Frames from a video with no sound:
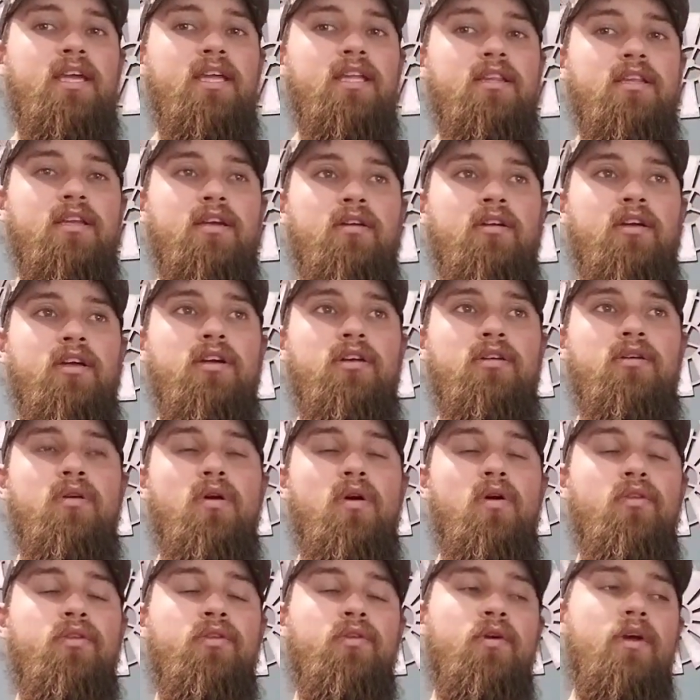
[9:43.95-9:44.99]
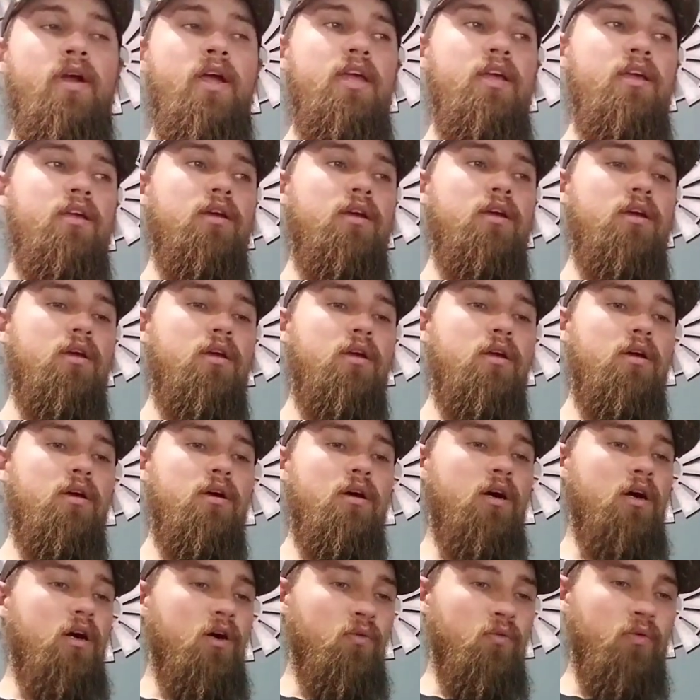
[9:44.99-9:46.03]
They get the good growth rate,
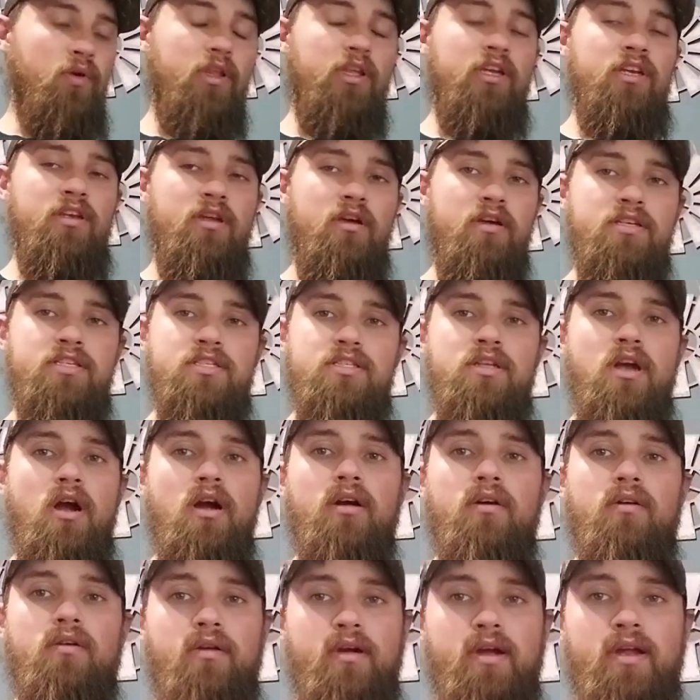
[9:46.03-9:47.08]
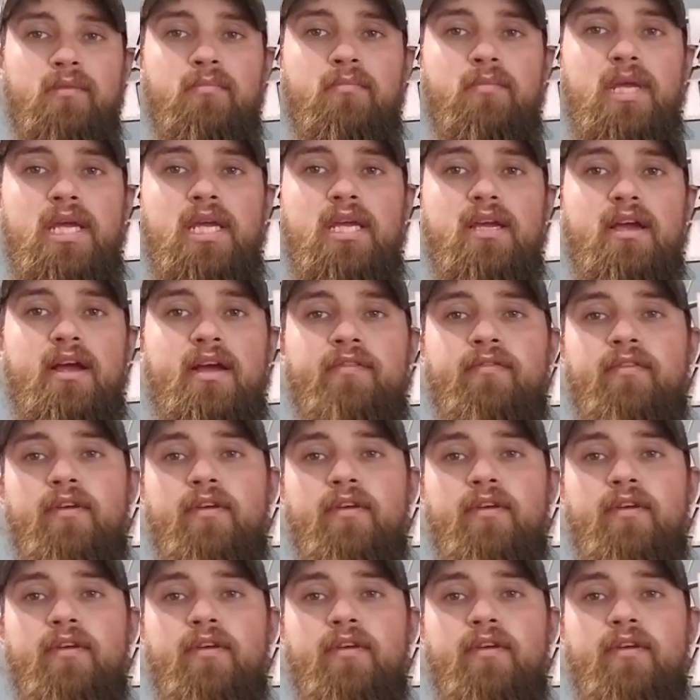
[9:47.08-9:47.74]
really nice dark red meat.